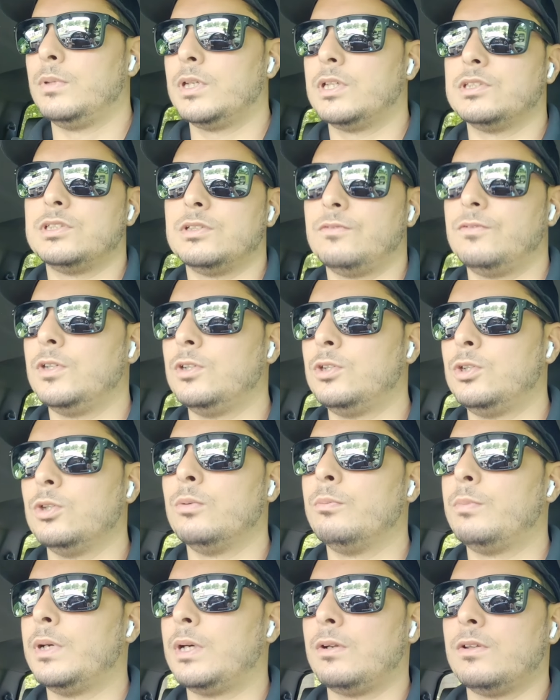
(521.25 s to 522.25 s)
because if you're
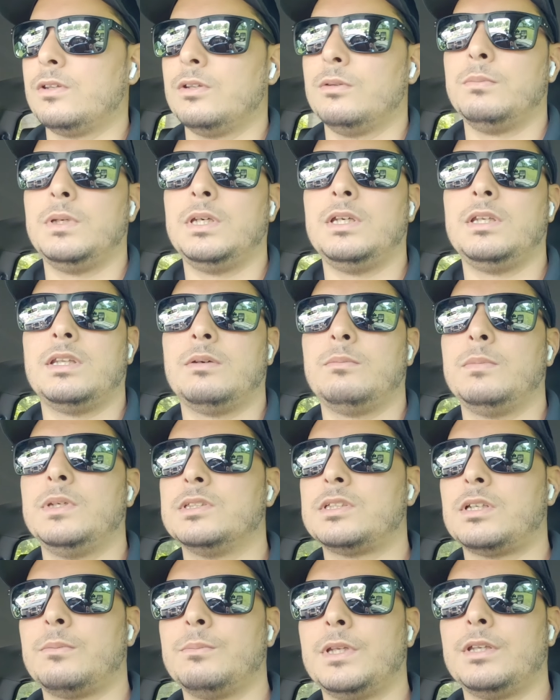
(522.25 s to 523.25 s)
doing better than me, that
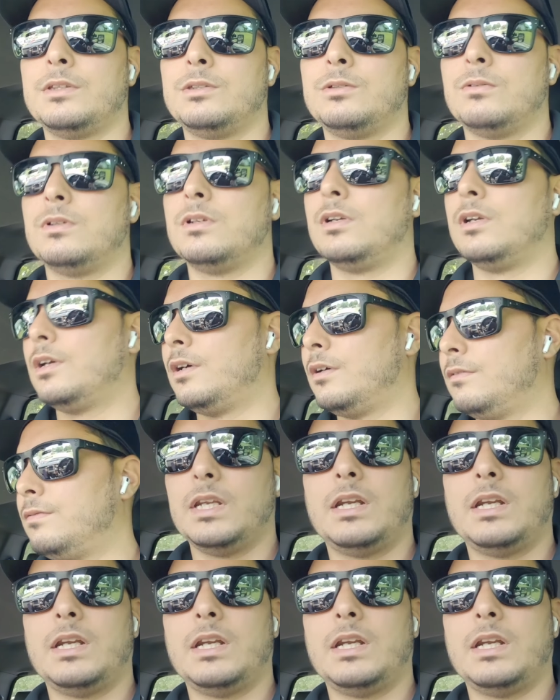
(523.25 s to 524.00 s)
means I'm not doing enough,